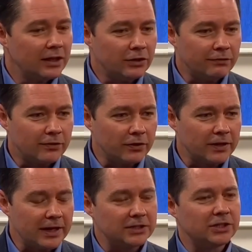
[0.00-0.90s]
You've got the
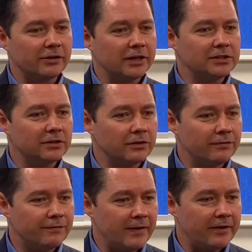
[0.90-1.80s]
next generation that are
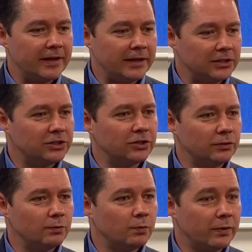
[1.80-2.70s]
very in
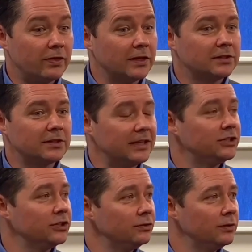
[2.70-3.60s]
tune with this
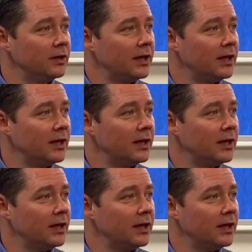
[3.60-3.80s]
issue